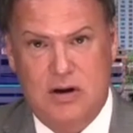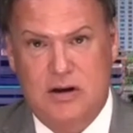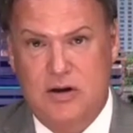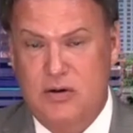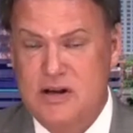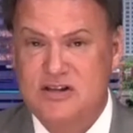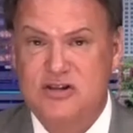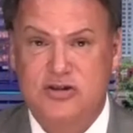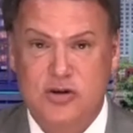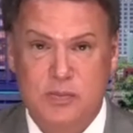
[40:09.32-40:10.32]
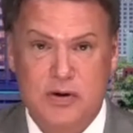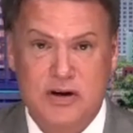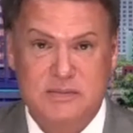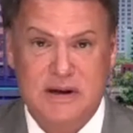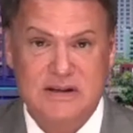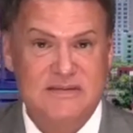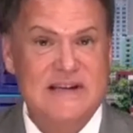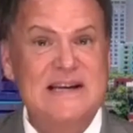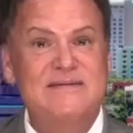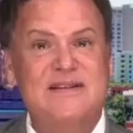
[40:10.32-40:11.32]
It's super expensive.
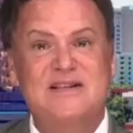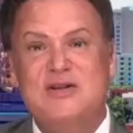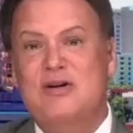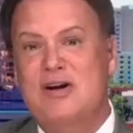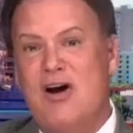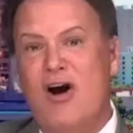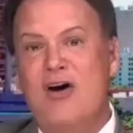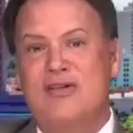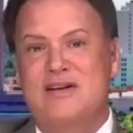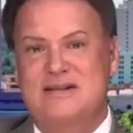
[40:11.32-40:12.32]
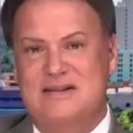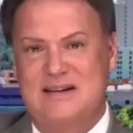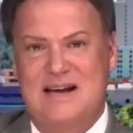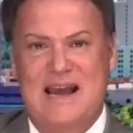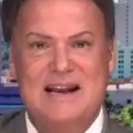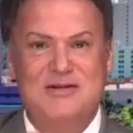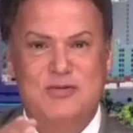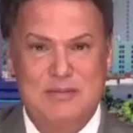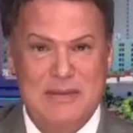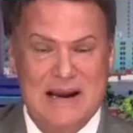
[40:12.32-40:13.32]
Even during all this, it has
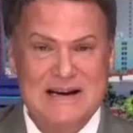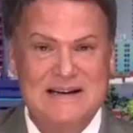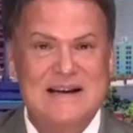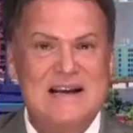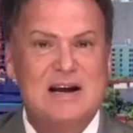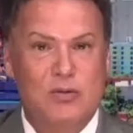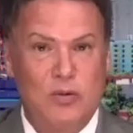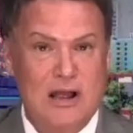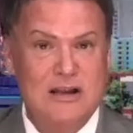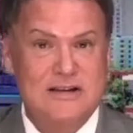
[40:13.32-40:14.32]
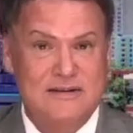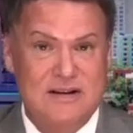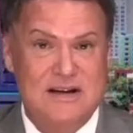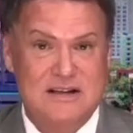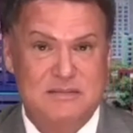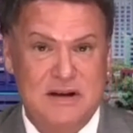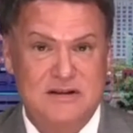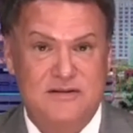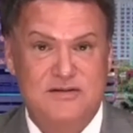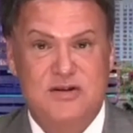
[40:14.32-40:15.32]
remained relatively
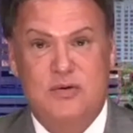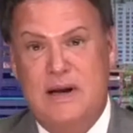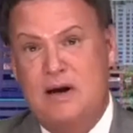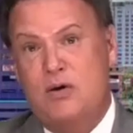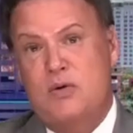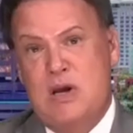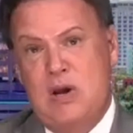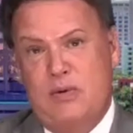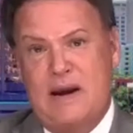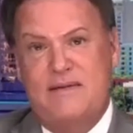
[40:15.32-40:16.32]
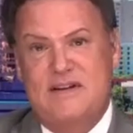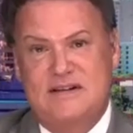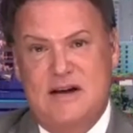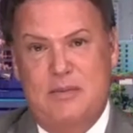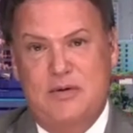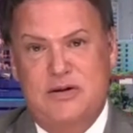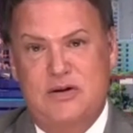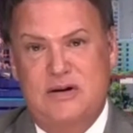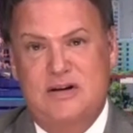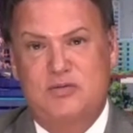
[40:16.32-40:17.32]
expensive. So now we have these
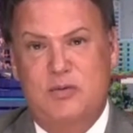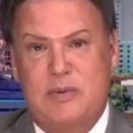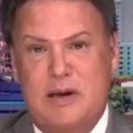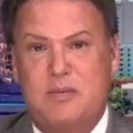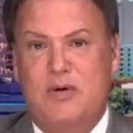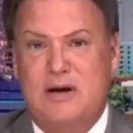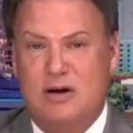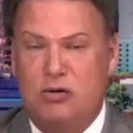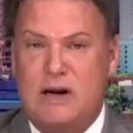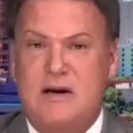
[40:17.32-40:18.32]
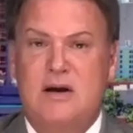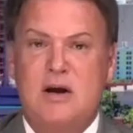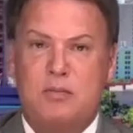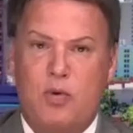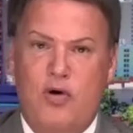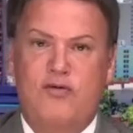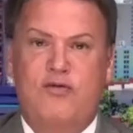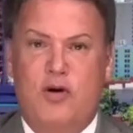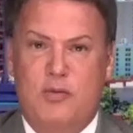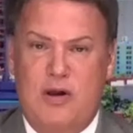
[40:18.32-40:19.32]
opportunities where people can create more
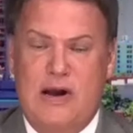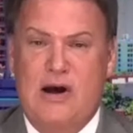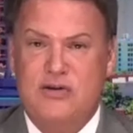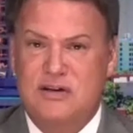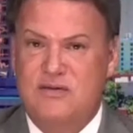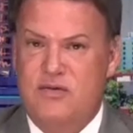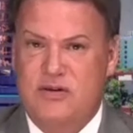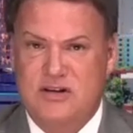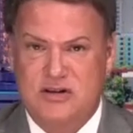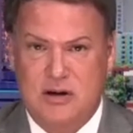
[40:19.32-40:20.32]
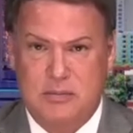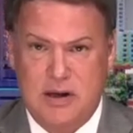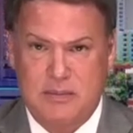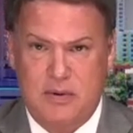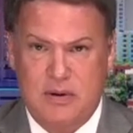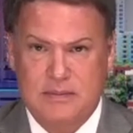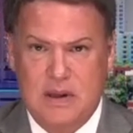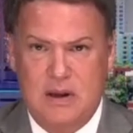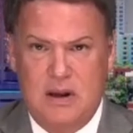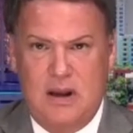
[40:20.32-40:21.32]
affordable housing for these young people.
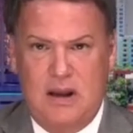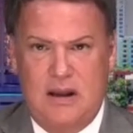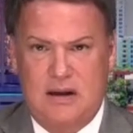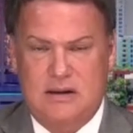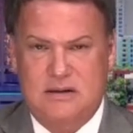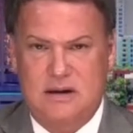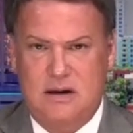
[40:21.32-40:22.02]
And,